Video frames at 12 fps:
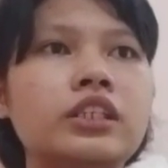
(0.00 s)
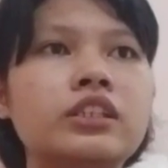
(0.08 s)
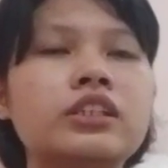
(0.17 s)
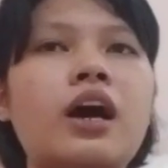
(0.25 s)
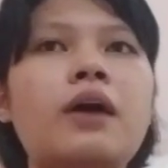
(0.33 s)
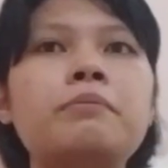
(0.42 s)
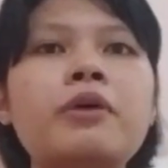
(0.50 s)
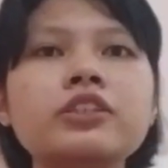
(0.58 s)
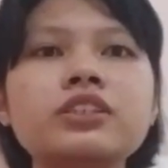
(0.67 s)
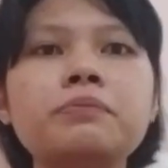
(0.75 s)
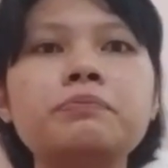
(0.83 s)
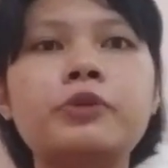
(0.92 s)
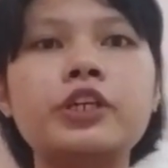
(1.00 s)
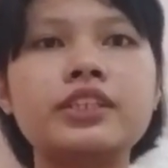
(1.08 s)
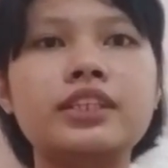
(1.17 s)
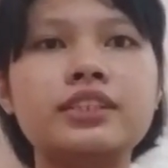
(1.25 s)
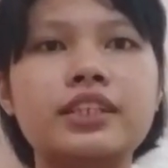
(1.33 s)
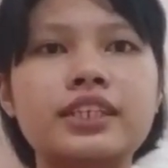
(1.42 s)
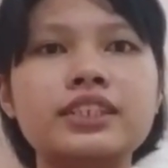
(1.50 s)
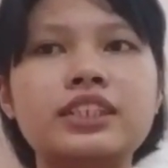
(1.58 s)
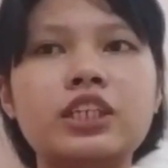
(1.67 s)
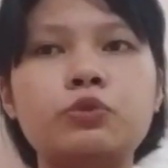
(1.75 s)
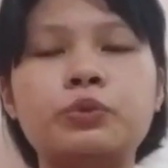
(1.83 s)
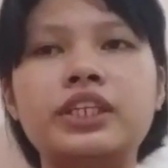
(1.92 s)
the most important things
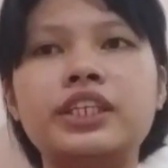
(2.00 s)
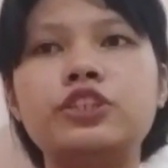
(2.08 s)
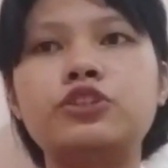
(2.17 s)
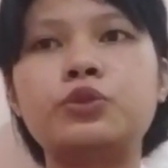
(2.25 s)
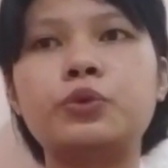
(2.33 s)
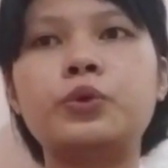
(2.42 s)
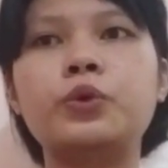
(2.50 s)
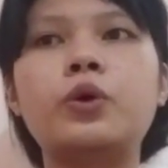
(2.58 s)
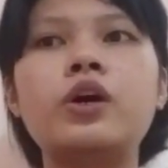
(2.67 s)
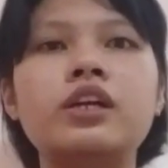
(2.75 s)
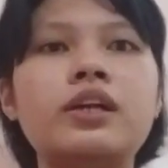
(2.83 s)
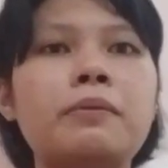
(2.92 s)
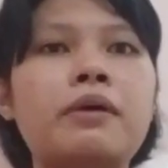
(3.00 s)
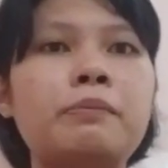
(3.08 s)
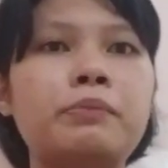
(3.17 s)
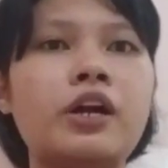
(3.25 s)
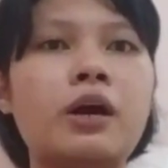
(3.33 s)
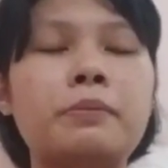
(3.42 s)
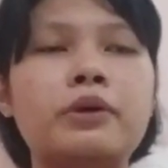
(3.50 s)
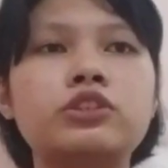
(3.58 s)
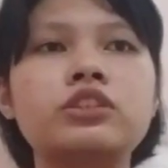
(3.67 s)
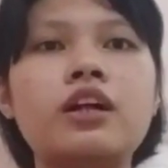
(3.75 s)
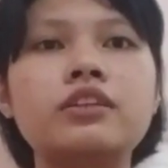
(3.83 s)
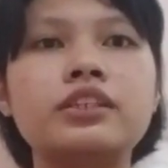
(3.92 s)
that we need to remember about
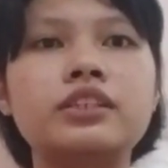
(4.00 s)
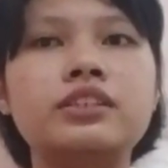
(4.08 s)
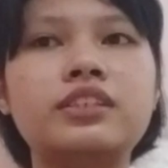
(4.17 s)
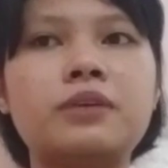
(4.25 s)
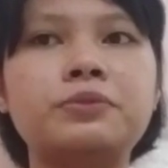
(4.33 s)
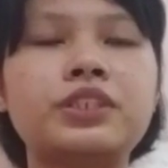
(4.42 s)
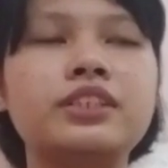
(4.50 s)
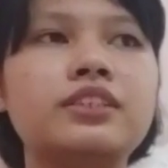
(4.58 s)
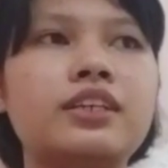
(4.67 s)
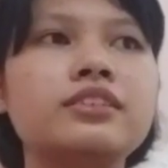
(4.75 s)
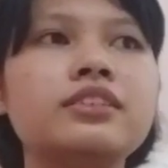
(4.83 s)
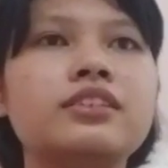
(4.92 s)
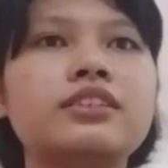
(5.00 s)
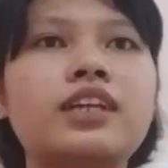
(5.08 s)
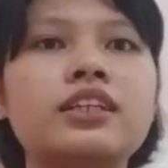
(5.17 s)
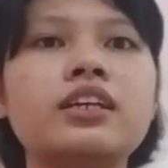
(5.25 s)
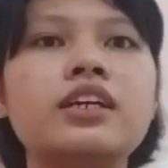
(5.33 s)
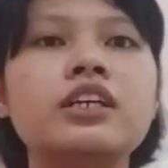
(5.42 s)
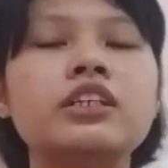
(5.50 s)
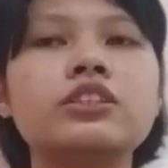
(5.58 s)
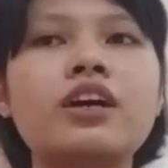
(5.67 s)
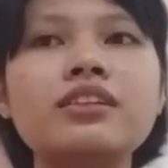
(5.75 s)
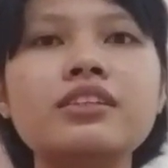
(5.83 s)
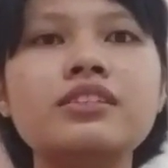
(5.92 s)
solid substances is that
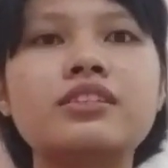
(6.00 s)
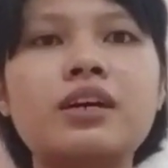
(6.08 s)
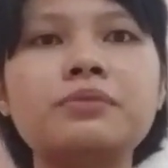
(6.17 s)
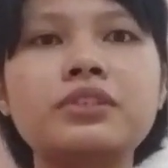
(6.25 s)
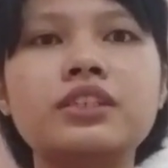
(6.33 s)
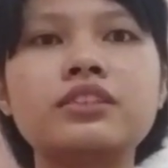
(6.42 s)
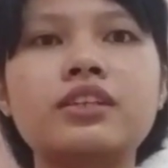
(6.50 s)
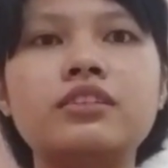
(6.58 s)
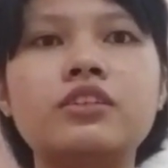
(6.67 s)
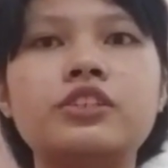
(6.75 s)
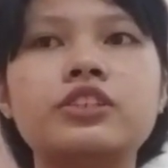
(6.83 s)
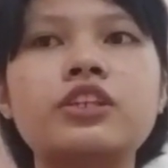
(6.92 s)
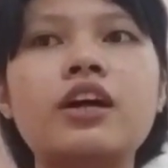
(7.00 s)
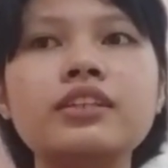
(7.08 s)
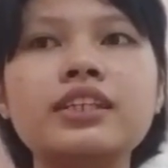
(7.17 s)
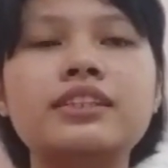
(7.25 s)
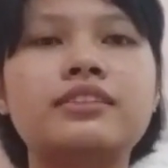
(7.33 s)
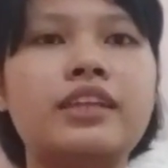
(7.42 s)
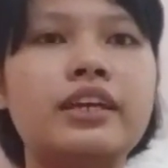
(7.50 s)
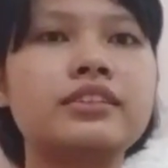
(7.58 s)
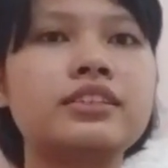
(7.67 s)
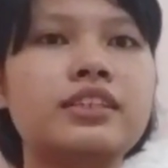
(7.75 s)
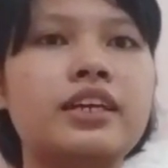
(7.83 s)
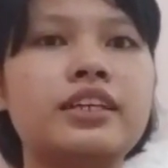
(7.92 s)
solid substances or solid
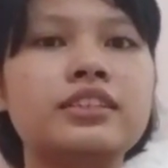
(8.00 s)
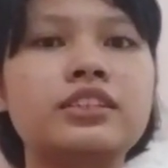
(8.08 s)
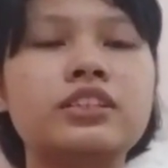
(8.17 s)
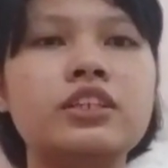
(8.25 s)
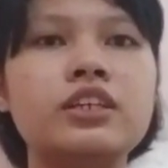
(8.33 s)
things is